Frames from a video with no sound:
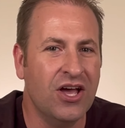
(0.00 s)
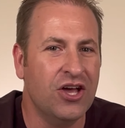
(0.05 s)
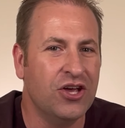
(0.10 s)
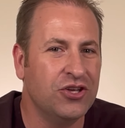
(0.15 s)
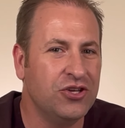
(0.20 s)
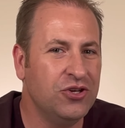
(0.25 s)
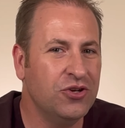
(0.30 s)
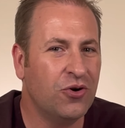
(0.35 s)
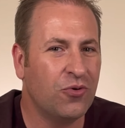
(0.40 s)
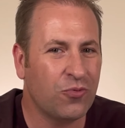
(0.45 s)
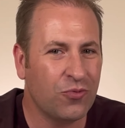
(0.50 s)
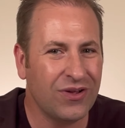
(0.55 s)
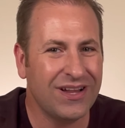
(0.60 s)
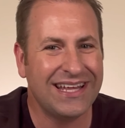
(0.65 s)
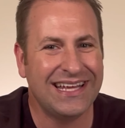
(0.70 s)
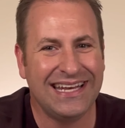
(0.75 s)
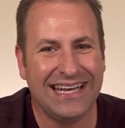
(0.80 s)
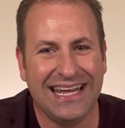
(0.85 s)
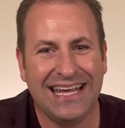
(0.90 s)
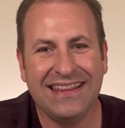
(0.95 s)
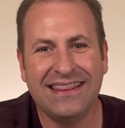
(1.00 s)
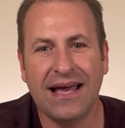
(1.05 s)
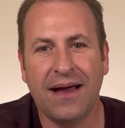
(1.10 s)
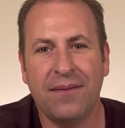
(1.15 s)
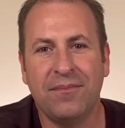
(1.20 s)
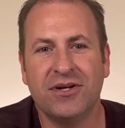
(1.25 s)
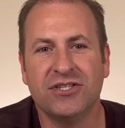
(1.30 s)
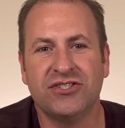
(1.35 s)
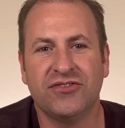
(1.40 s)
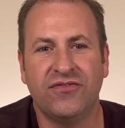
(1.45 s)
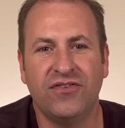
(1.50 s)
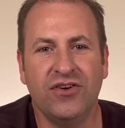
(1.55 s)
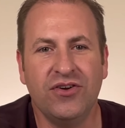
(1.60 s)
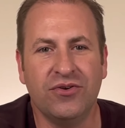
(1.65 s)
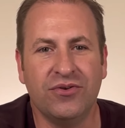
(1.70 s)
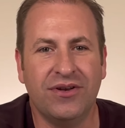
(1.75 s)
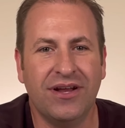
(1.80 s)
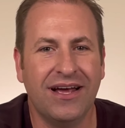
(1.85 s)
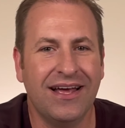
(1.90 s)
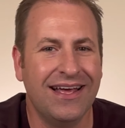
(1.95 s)
You don't really need that much
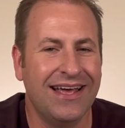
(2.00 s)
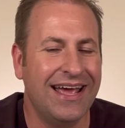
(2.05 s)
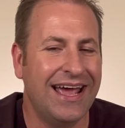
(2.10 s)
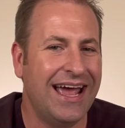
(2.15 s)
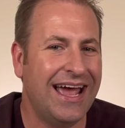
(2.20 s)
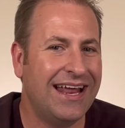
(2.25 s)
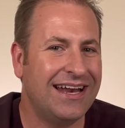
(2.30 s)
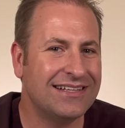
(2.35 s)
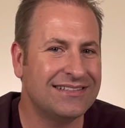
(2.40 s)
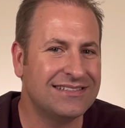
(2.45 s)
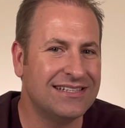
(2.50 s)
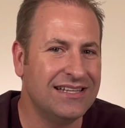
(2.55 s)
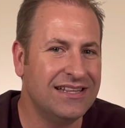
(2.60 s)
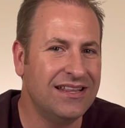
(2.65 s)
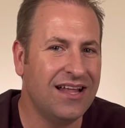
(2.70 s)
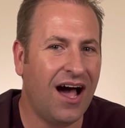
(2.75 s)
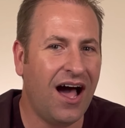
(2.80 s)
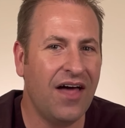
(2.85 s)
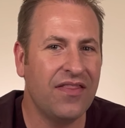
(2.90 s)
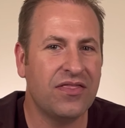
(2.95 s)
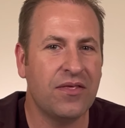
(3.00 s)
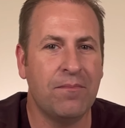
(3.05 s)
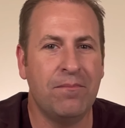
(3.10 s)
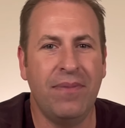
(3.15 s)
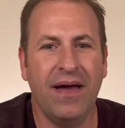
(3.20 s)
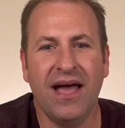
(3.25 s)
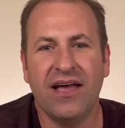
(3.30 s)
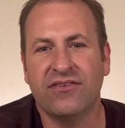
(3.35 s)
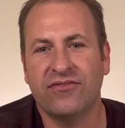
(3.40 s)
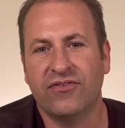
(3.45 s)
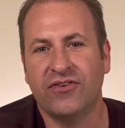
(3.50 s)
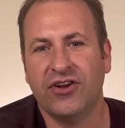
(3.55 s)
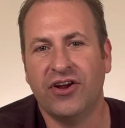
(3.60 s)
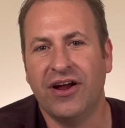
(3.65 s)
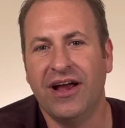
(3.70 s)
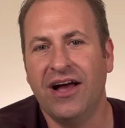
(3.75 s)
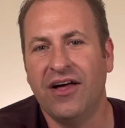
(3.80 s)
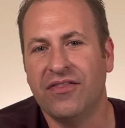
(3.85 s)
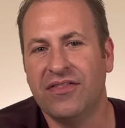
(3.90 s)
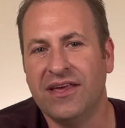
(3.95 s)
food, and it's not the best for your
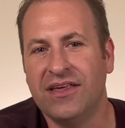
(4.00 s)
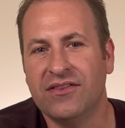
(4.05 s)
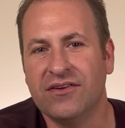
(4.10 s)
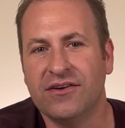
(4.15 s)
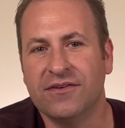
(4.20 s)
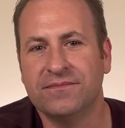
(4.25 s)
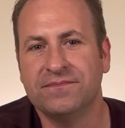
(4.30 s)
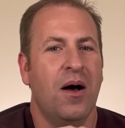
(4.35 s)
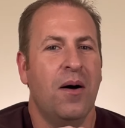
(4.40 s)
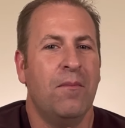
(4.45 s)
health either.